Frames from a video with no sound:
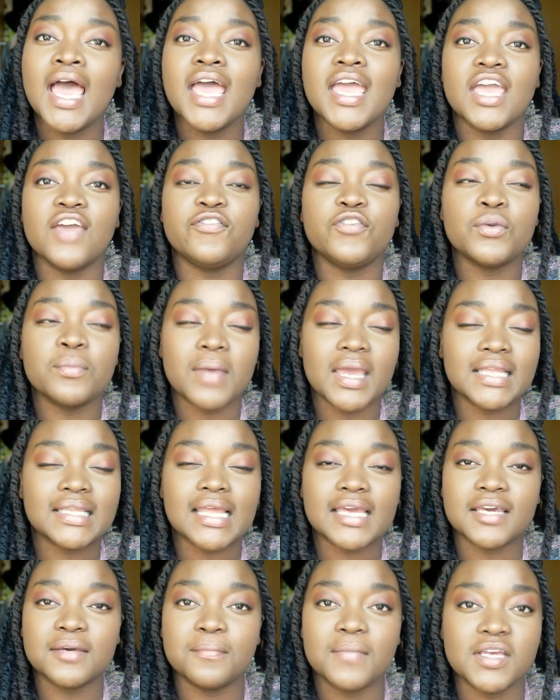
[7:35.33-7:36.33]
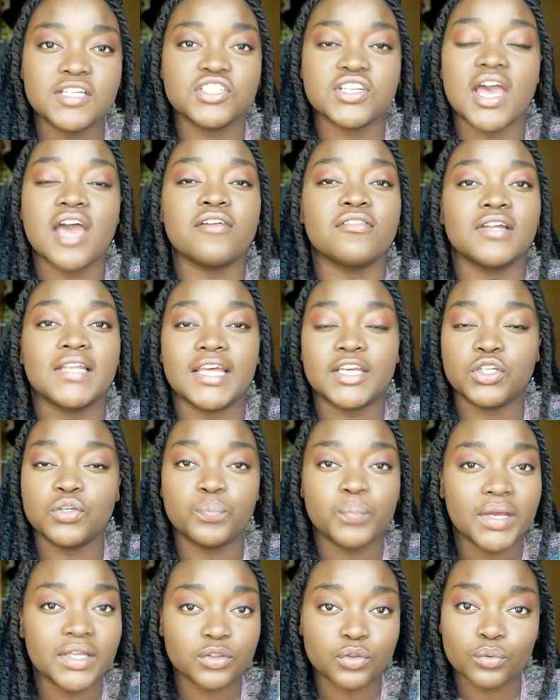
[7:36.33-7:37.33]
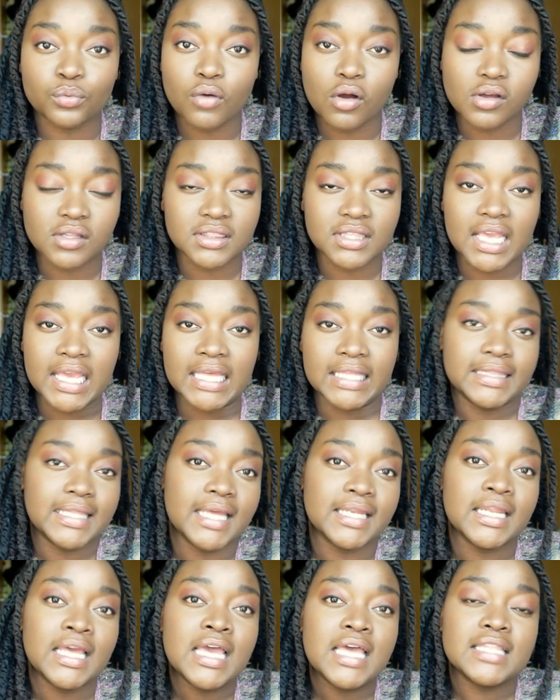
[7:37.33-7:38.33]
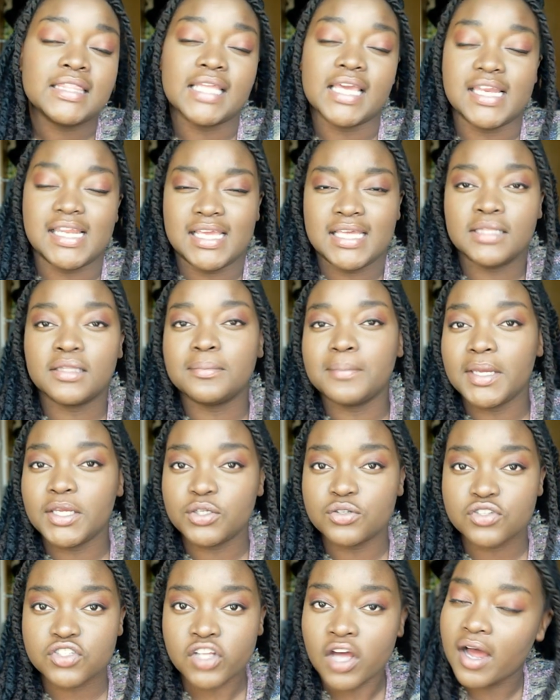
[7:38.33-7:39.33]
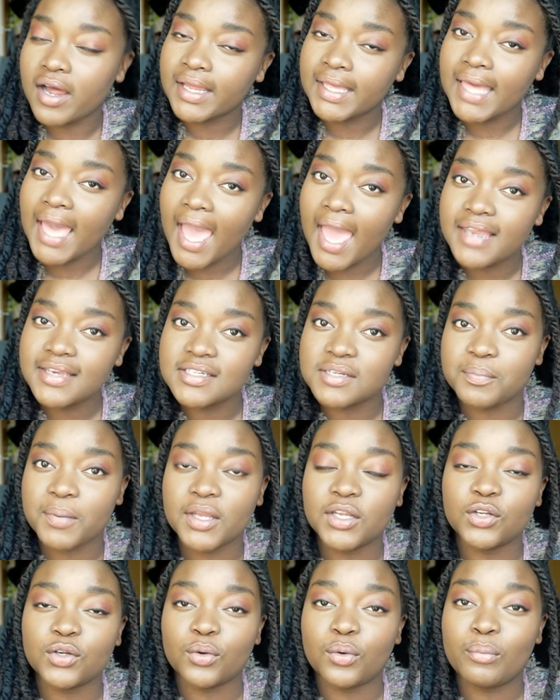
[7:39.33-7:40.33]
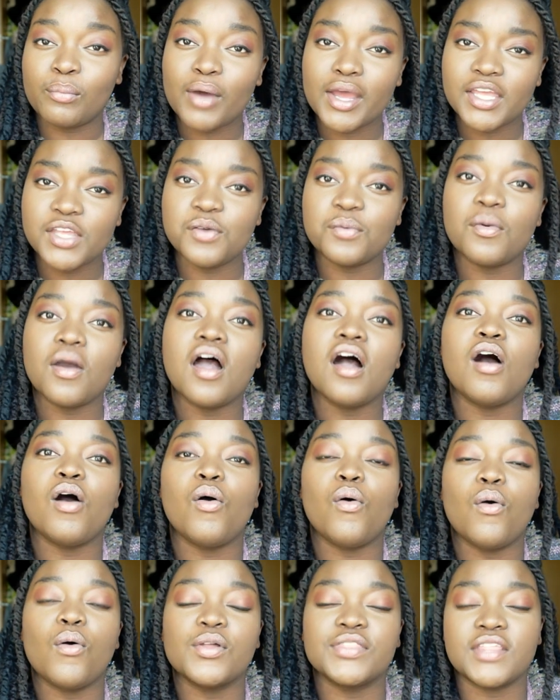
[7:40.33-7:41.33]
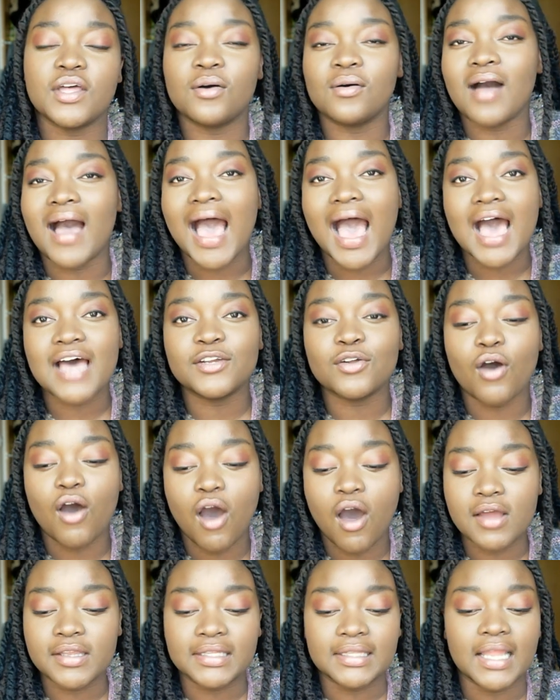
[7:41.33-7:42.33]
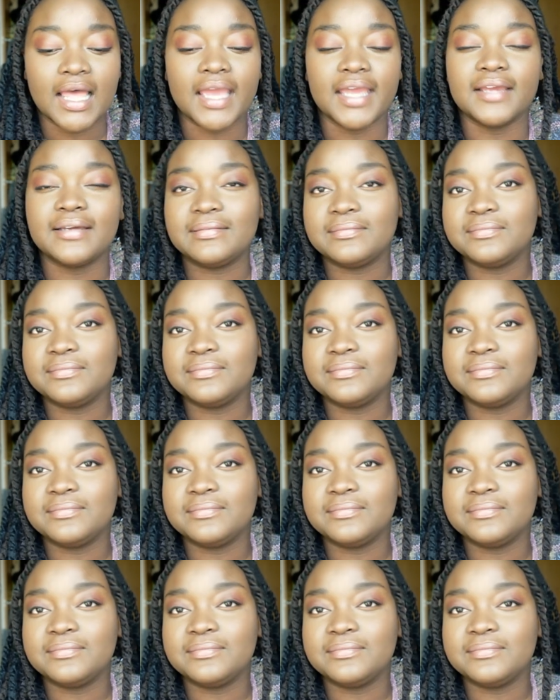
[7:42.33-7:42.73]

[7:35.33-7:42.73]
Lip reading: If you made like a major error, like you picked the wrong thing, then they'd either make you start again, depending on where you were, or they'll add on like